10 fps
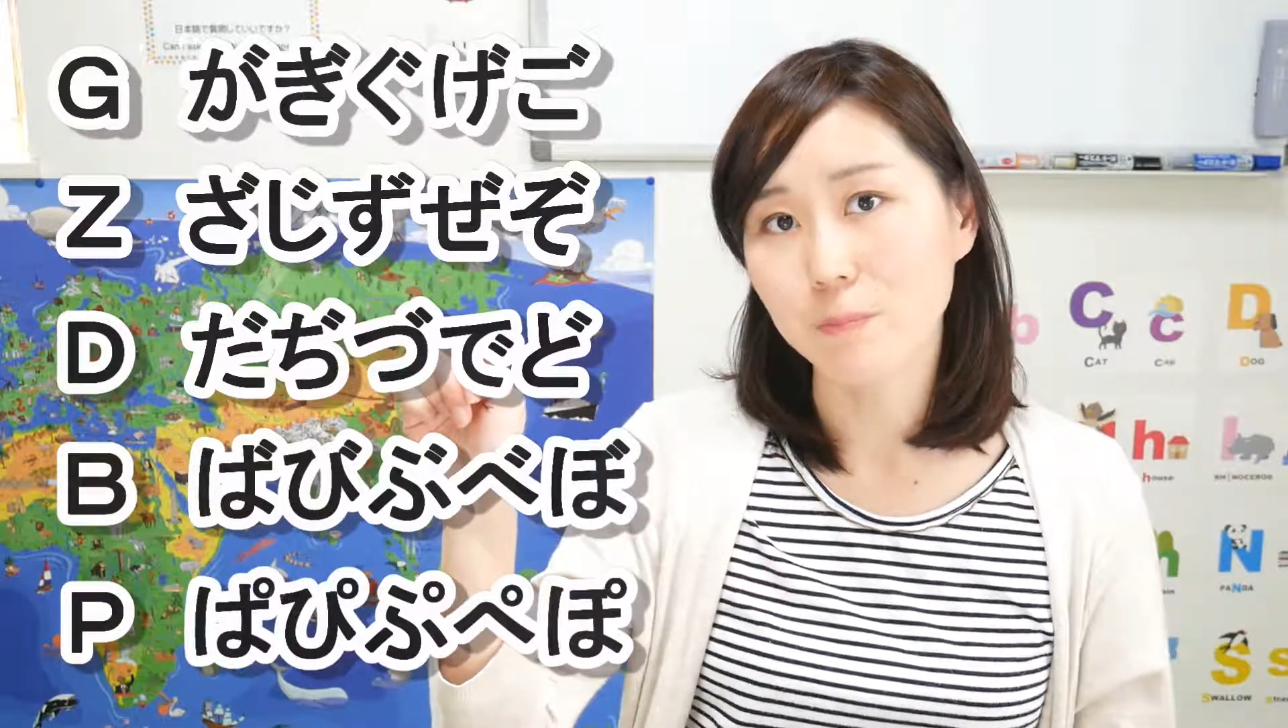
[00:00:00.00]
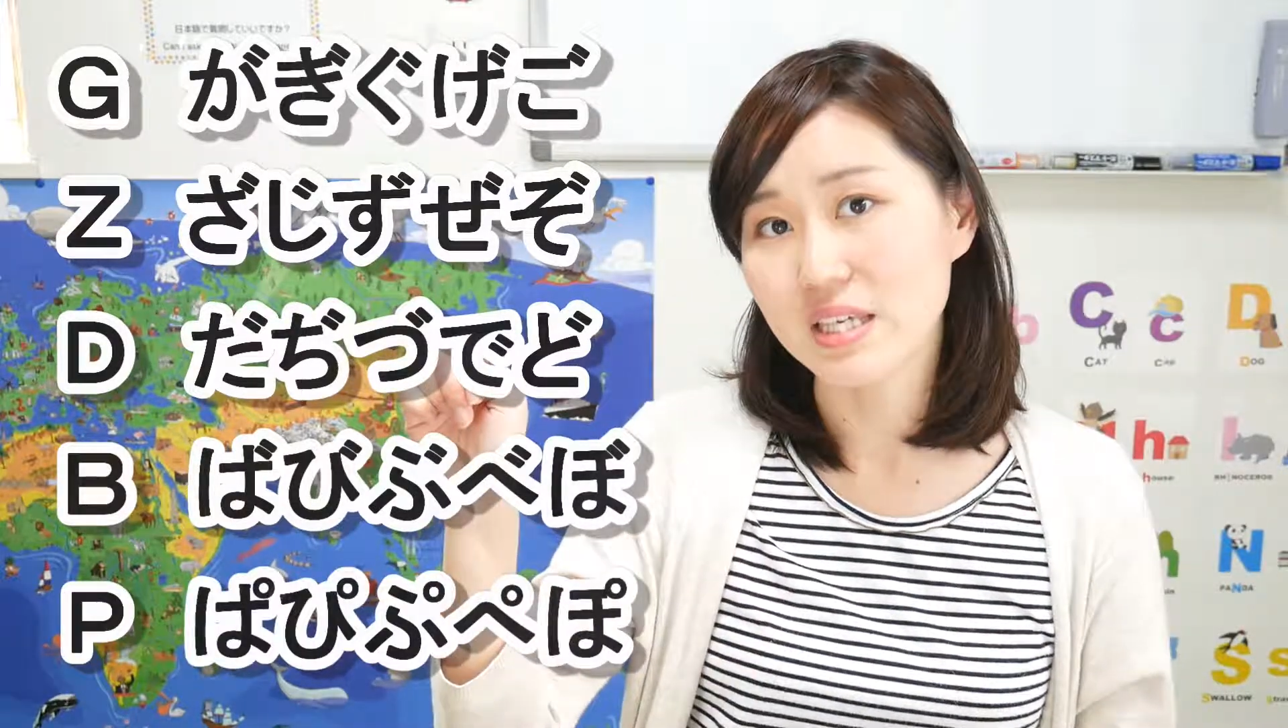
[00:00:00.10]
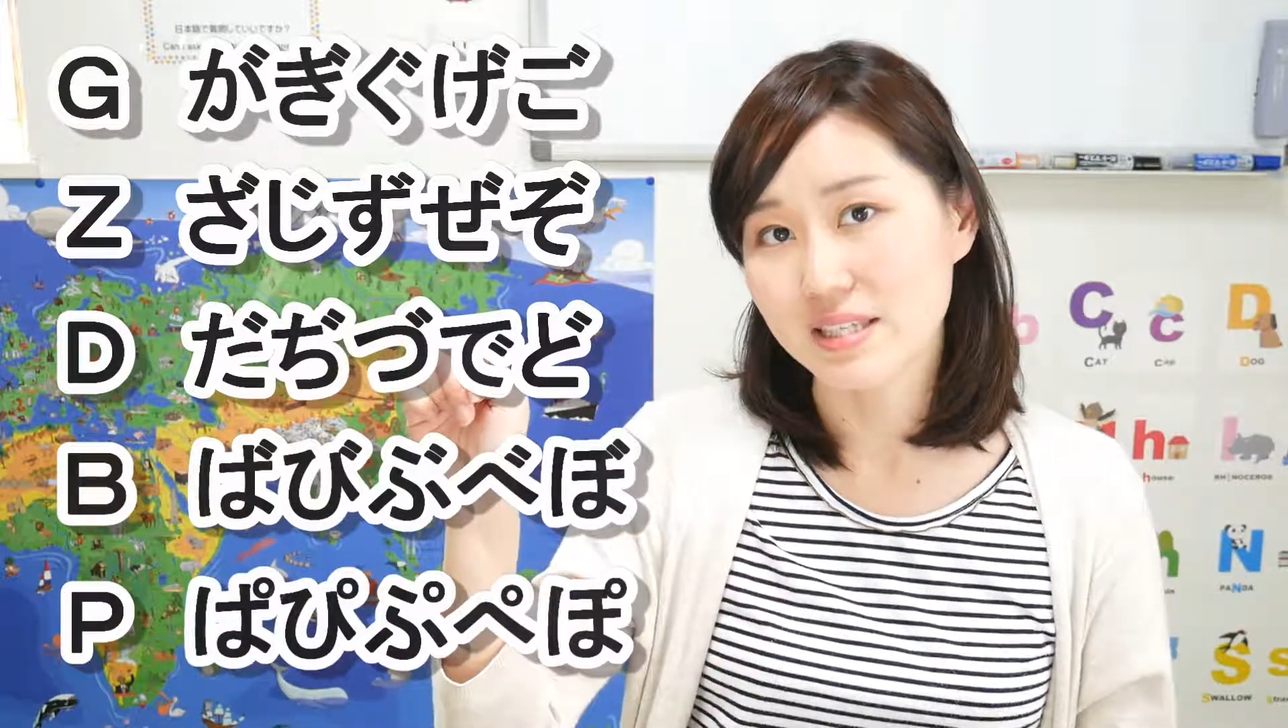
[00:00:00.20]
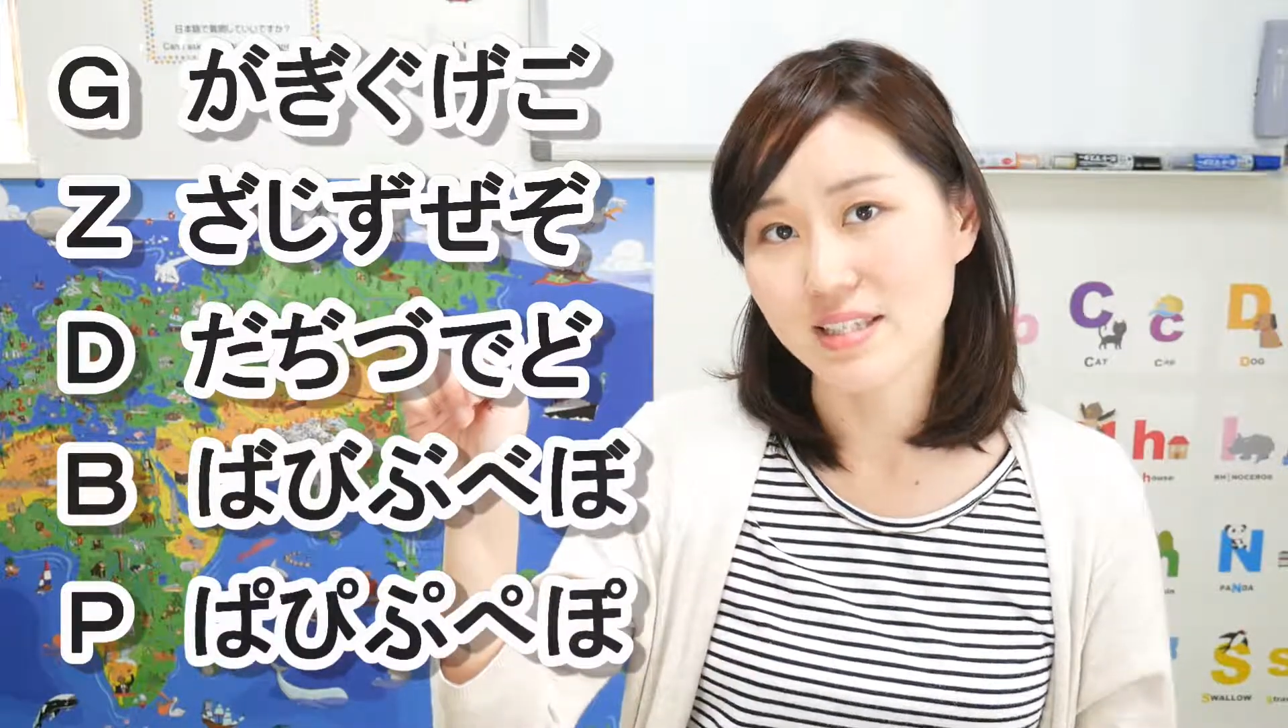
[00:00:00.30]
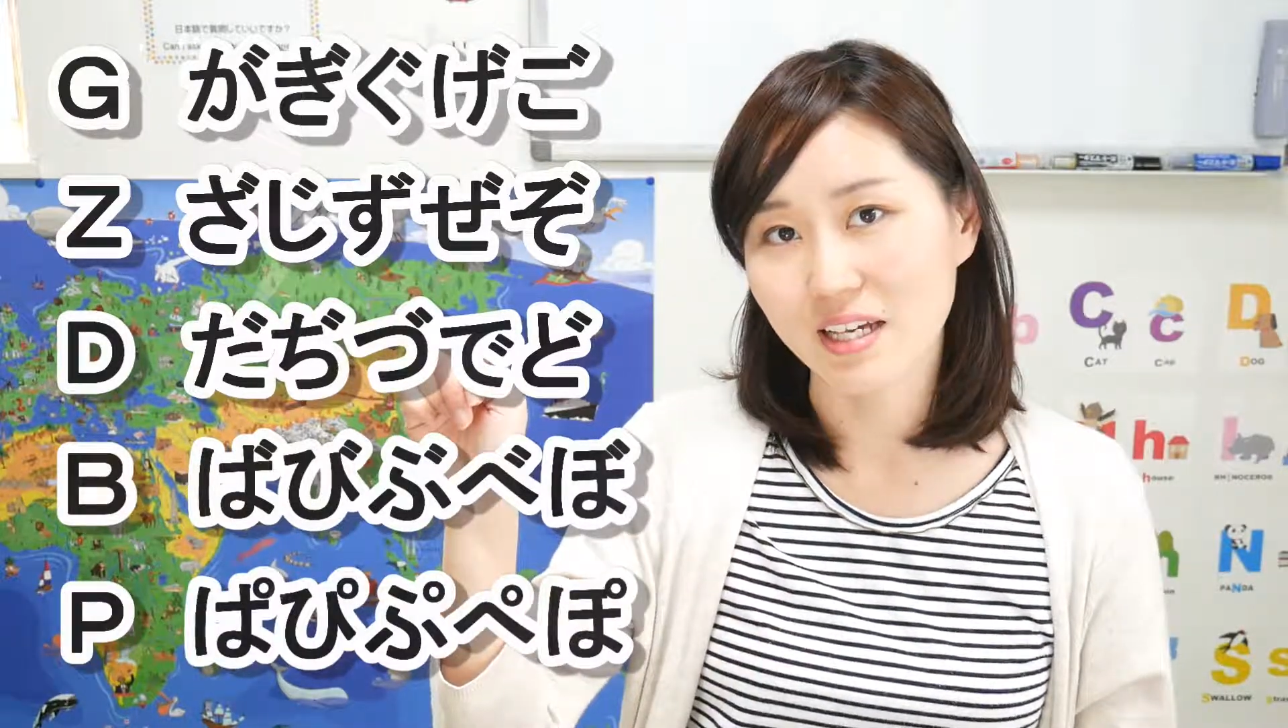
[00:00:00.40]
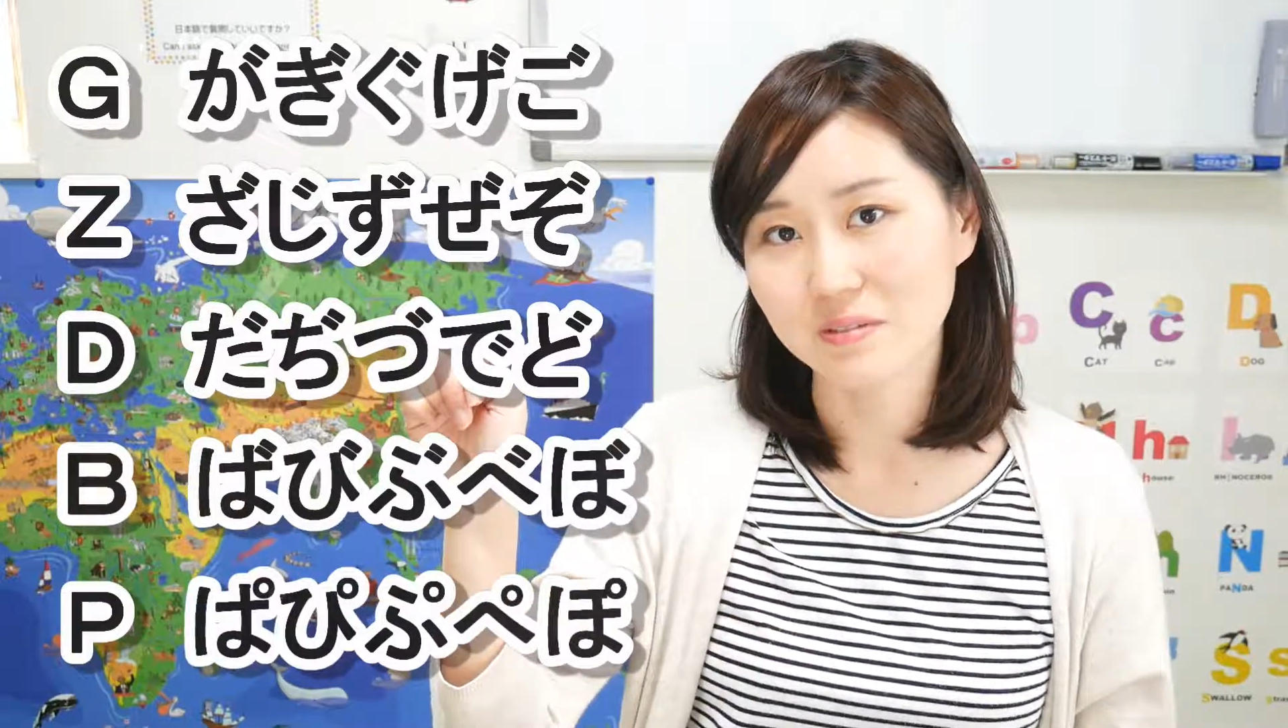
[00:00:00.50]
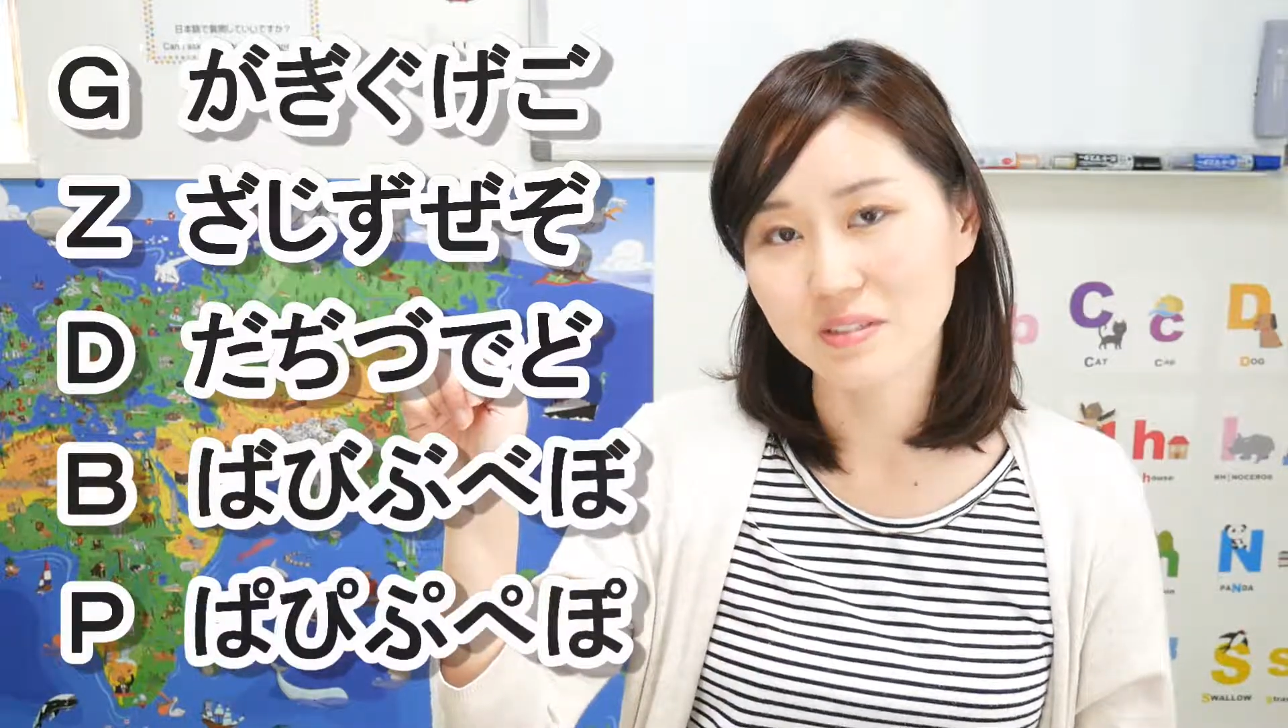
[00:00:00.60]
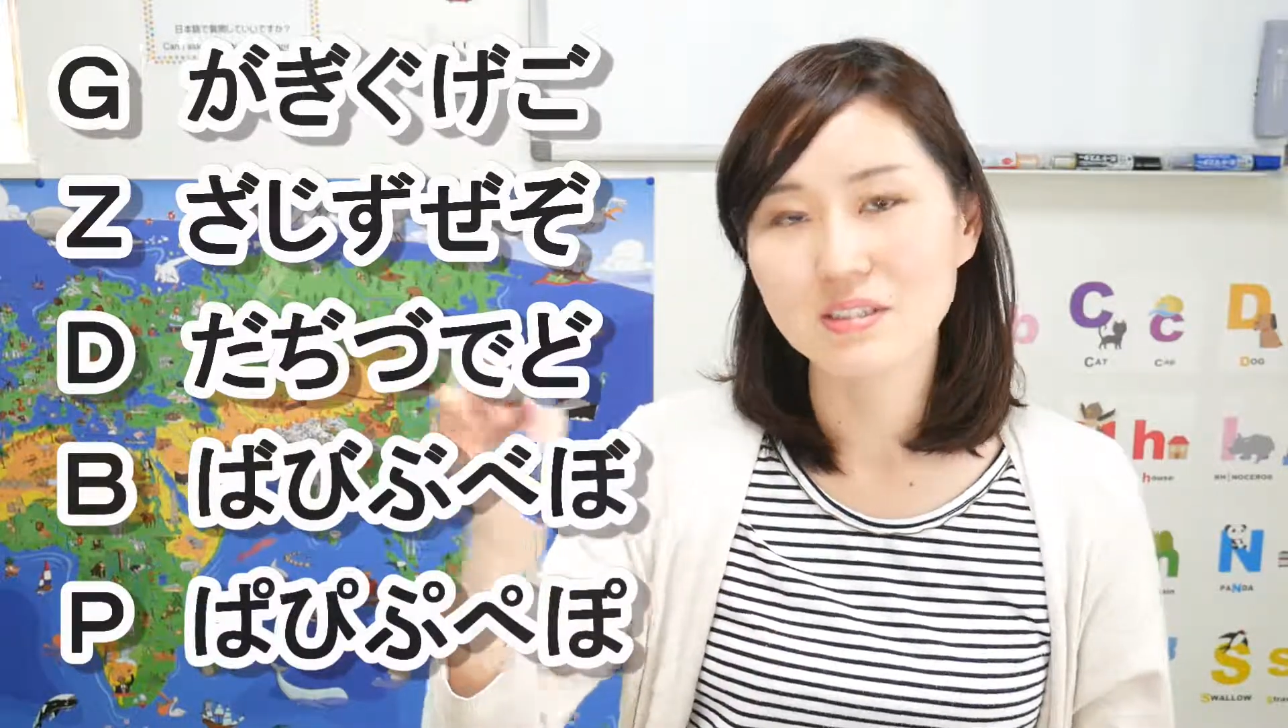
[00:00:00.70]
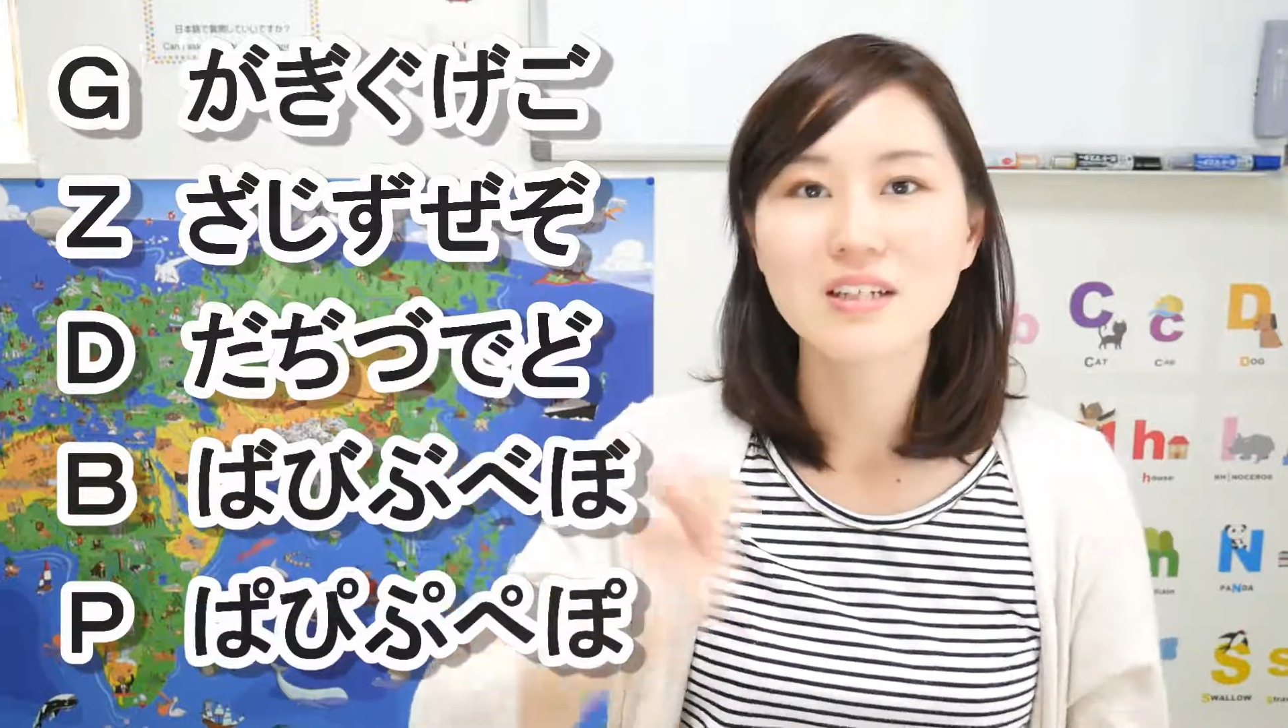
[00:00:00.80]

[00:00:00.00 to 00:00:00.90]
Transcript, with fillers: P sound.